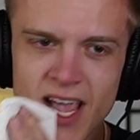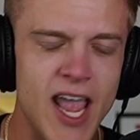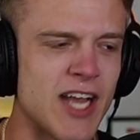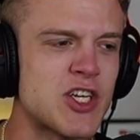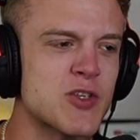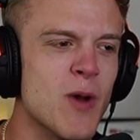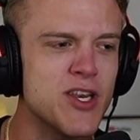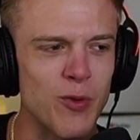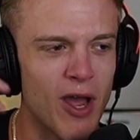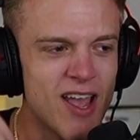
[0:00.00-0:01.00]
It's just when
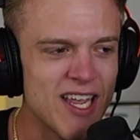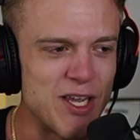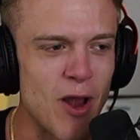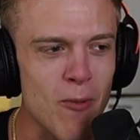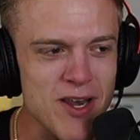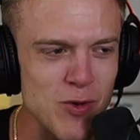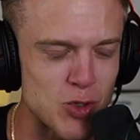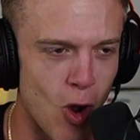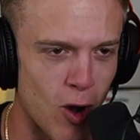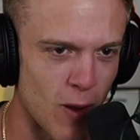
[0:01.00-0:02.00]
you, you know, when you
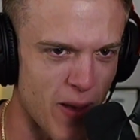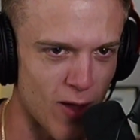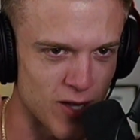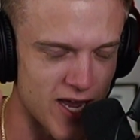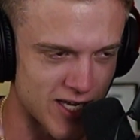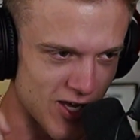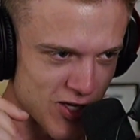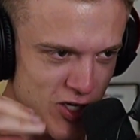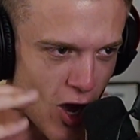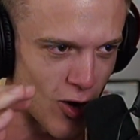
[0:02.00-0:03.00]
talk about like
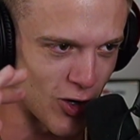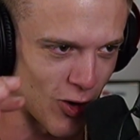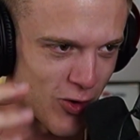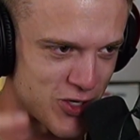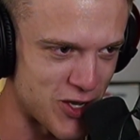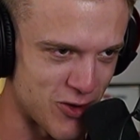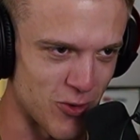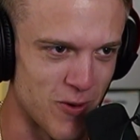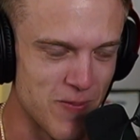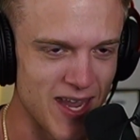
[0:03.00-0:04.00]
younger
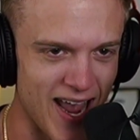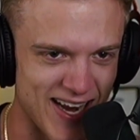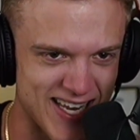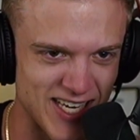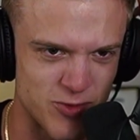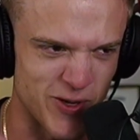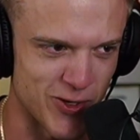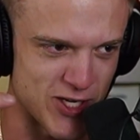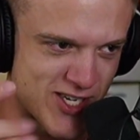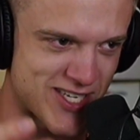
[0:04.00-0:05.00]
you and it gets
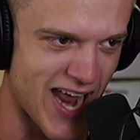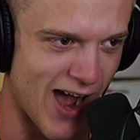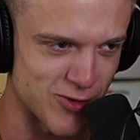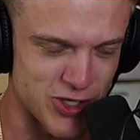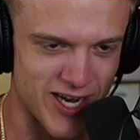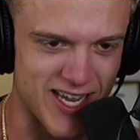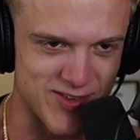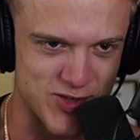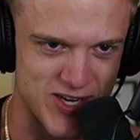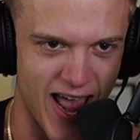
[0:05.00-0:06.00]
real nostalgic
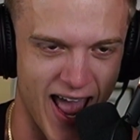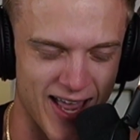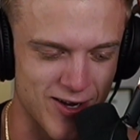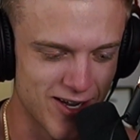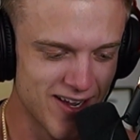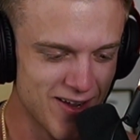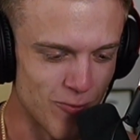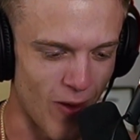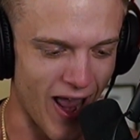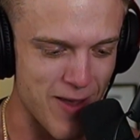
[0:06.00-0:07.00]
and sad.
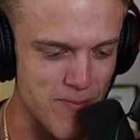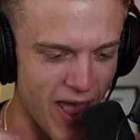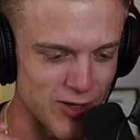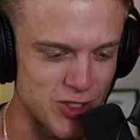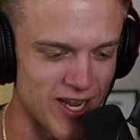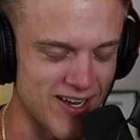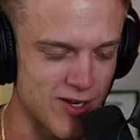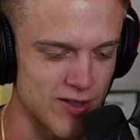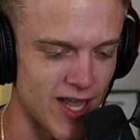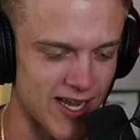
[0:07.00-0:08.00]
When I
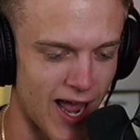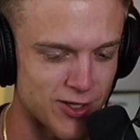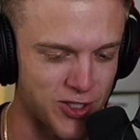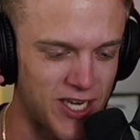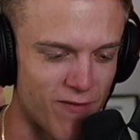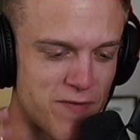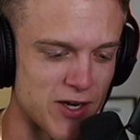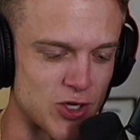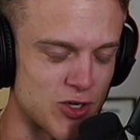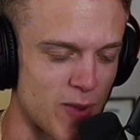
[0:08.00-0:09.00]
mentioned, like, I just
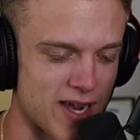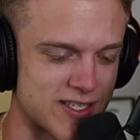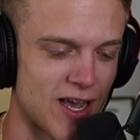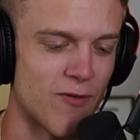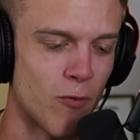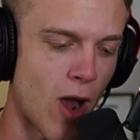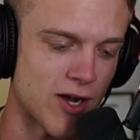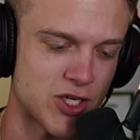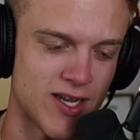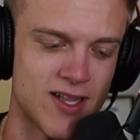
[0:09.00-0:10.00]
envisioned myself
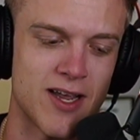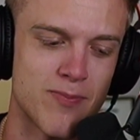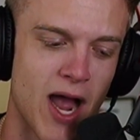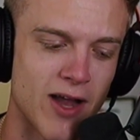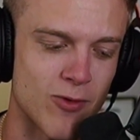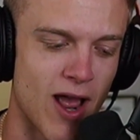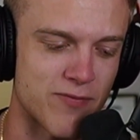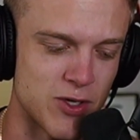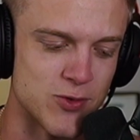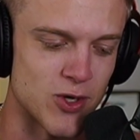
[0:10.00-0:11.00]
watching like
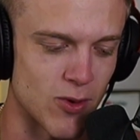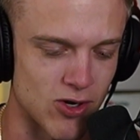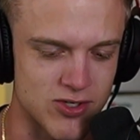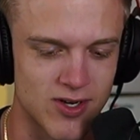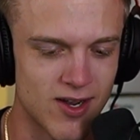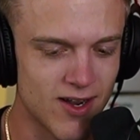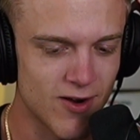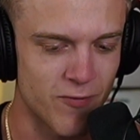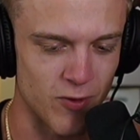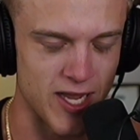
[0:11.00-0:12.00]
Minecraft YouTubers
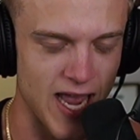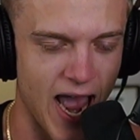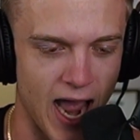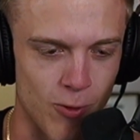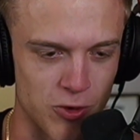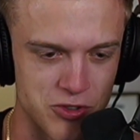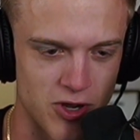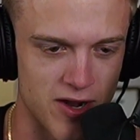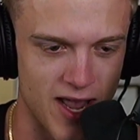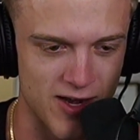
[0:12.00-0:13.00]
for like hours
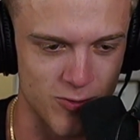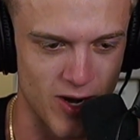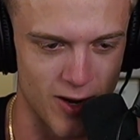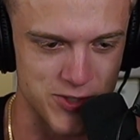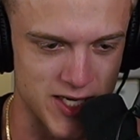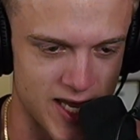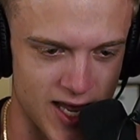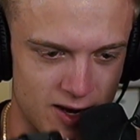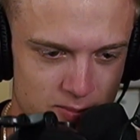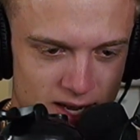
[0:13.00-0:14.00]
on end when I was a
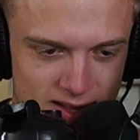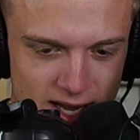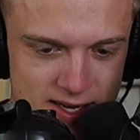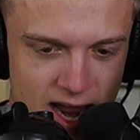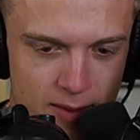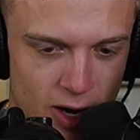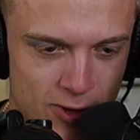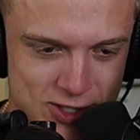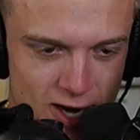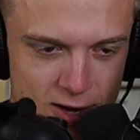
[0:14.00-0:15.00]
kid and being like, damn, I
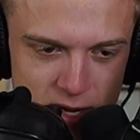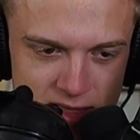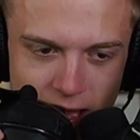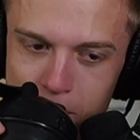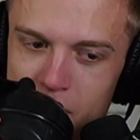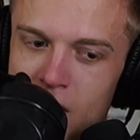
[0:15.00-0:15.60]
wish I could be them.